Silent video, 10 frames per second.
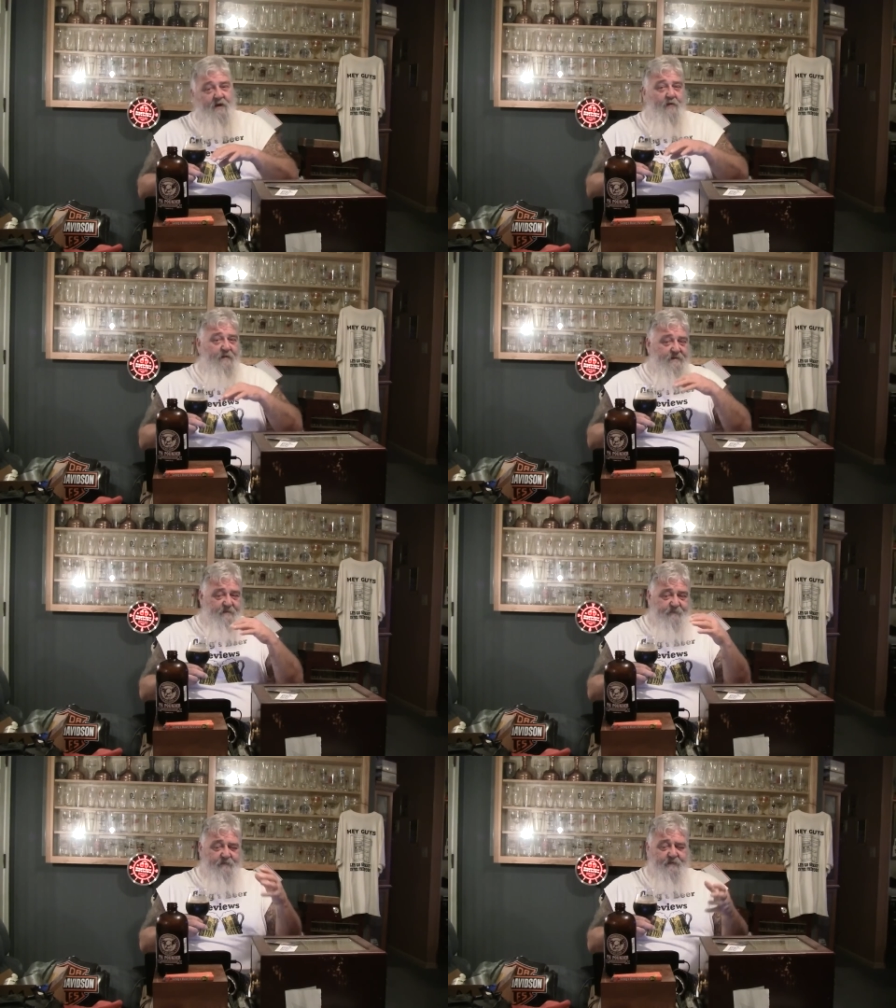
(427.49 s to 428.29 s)
go in
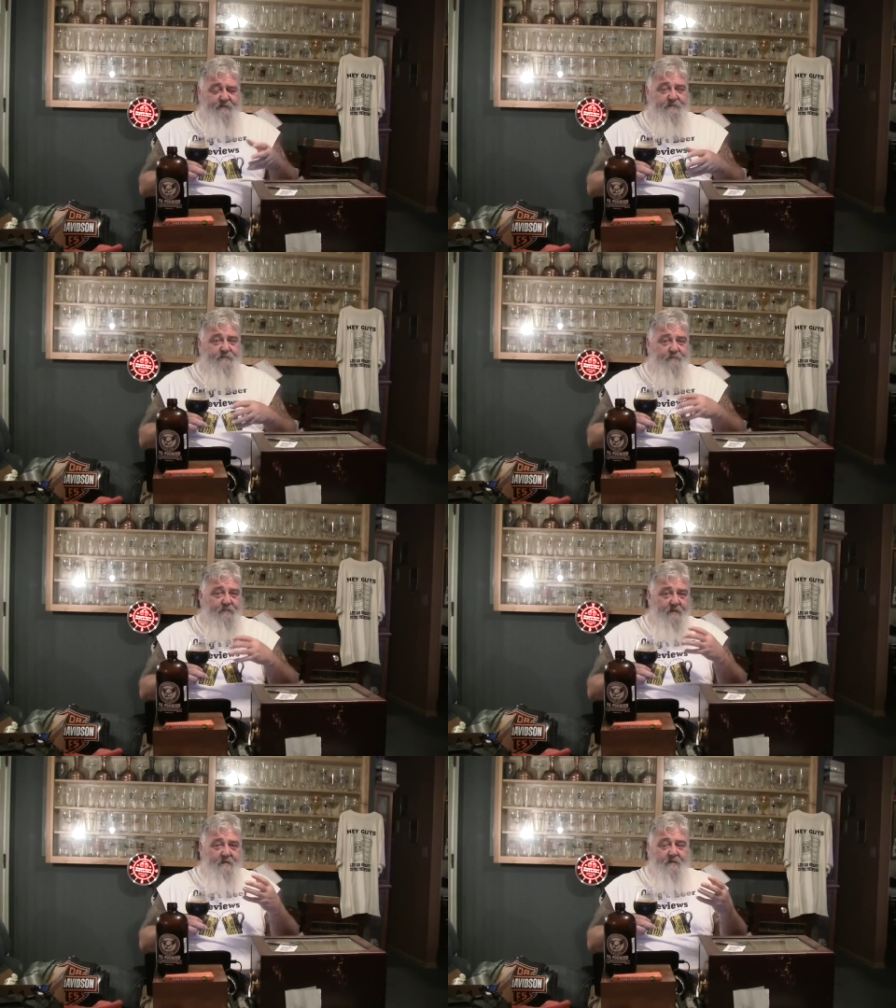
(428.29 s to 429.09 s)
if you're into the
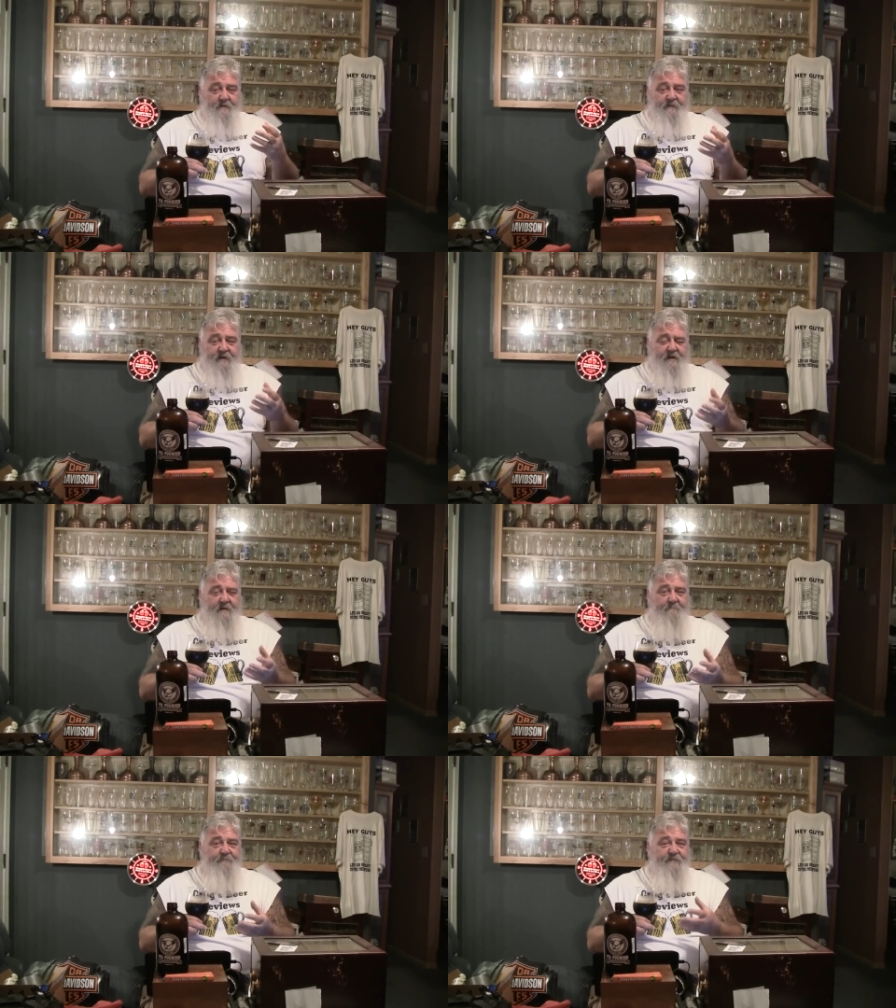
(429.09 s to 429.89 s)
the, uh,
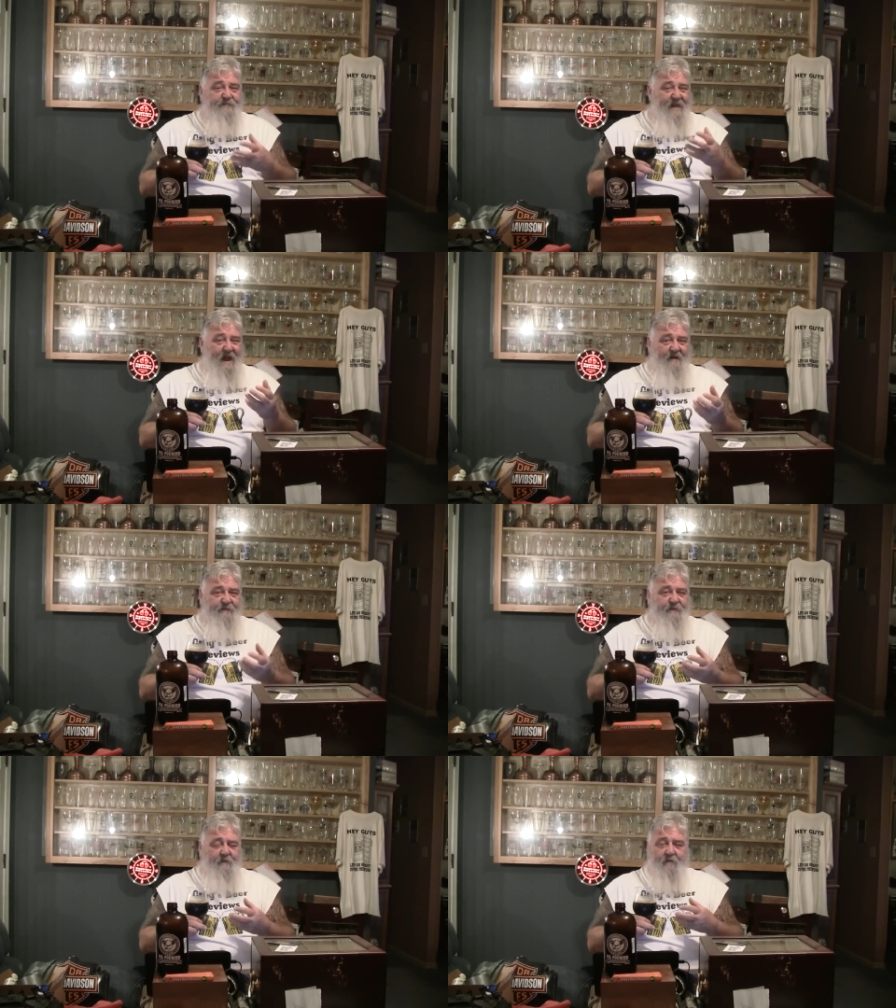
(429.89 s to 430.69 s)
the
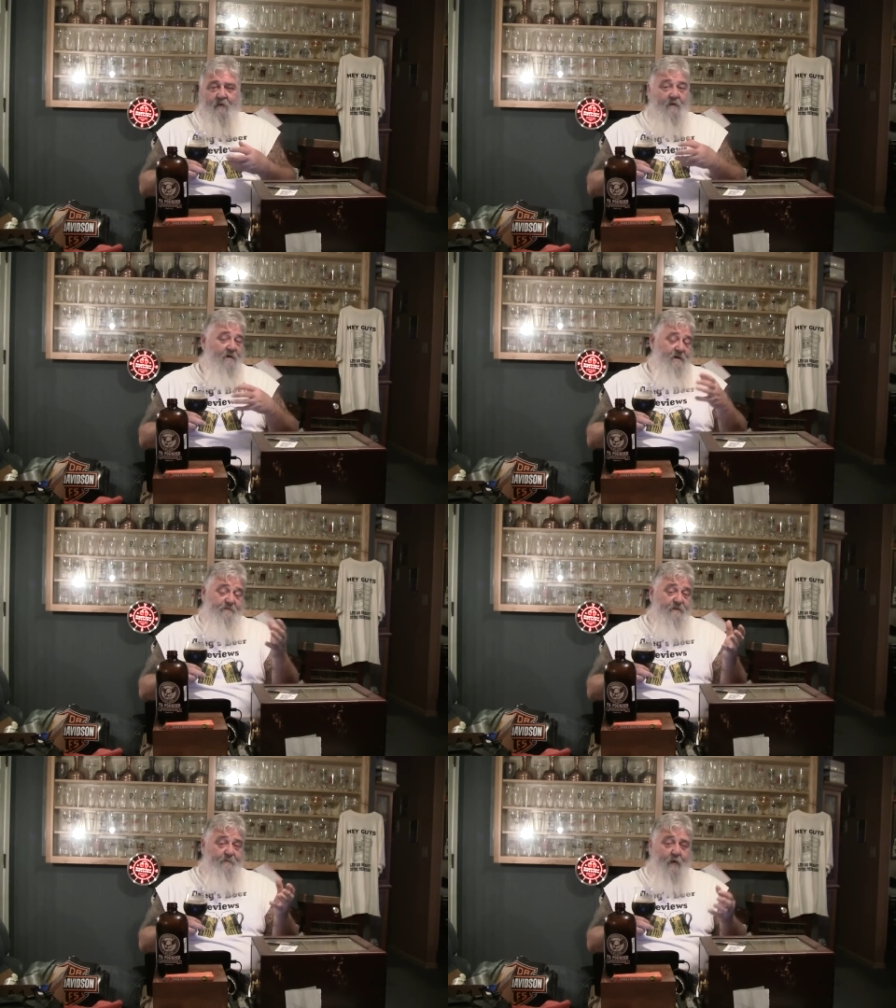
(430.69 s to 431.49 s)
stouts or, or
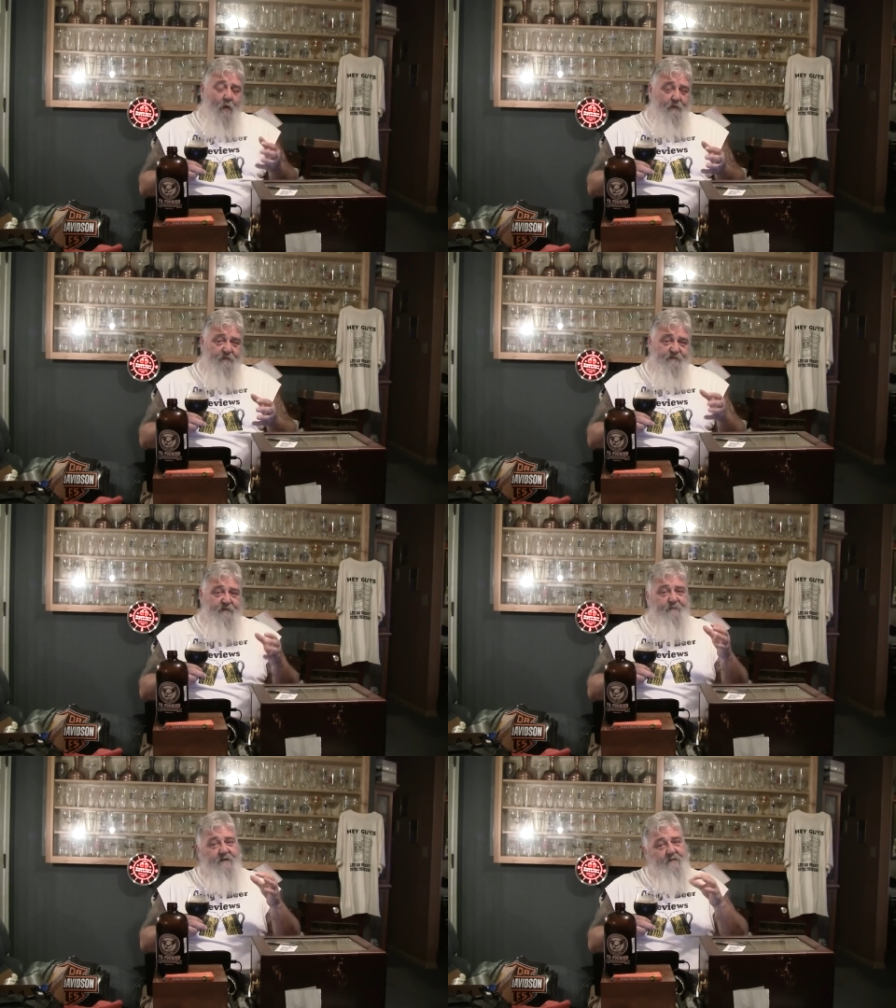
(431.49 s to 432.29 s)
even the porter,
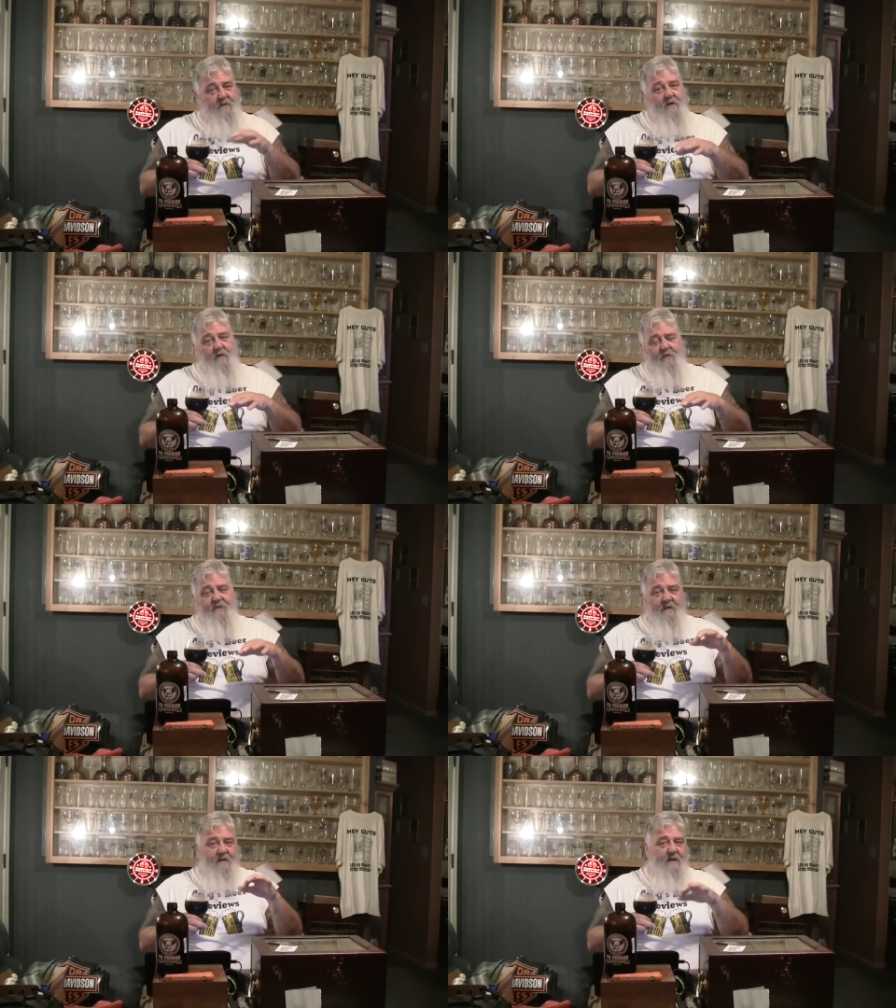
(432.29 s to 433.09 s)
something with
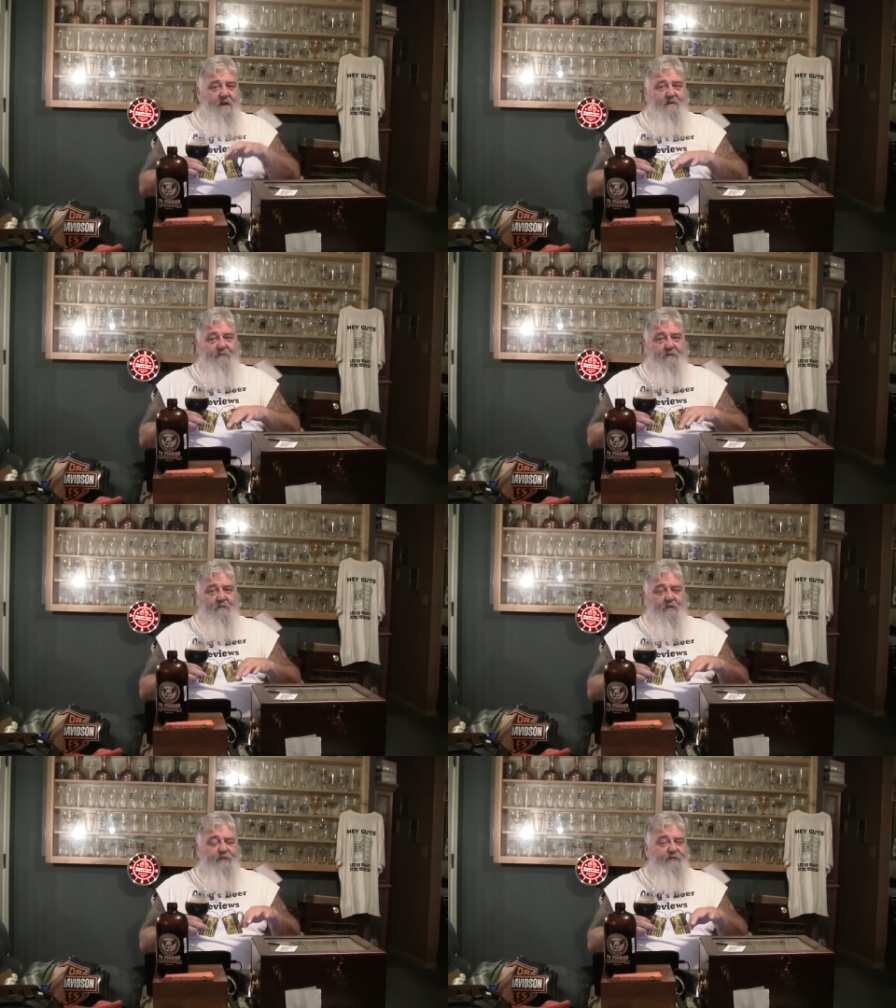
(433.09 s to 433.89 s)
a little heavier
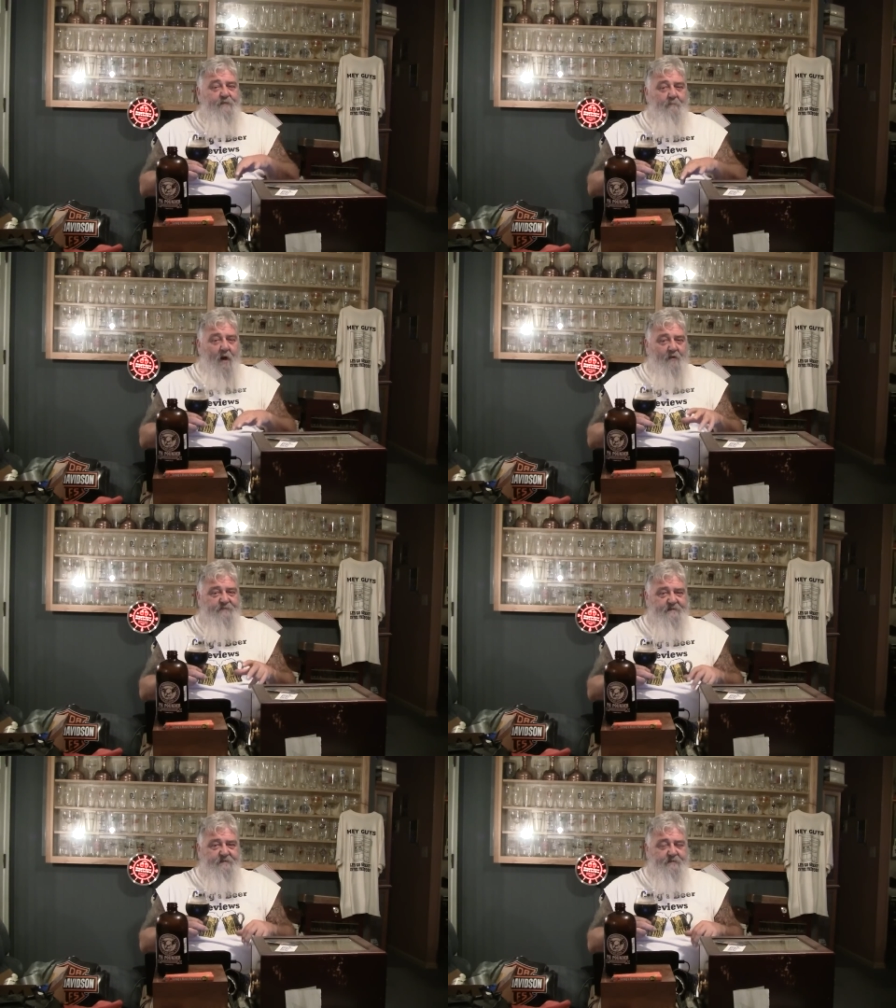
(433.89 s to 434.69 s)
roasted malt
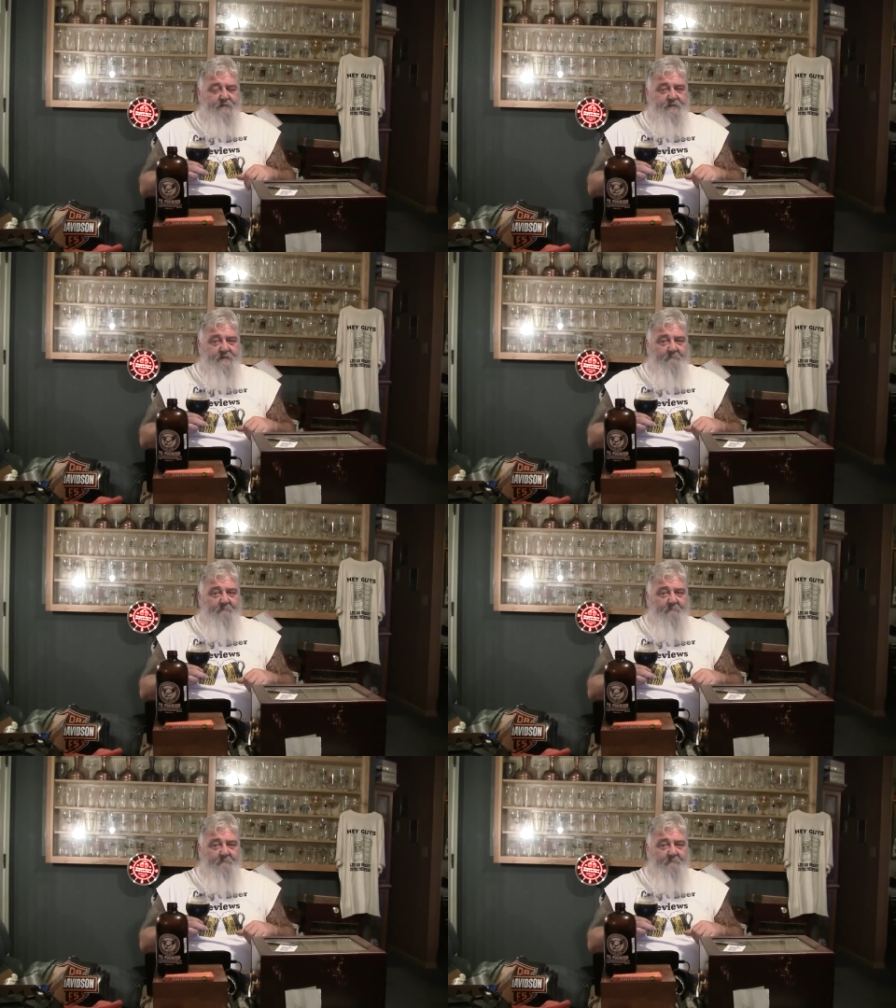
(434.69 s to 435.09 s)
into it,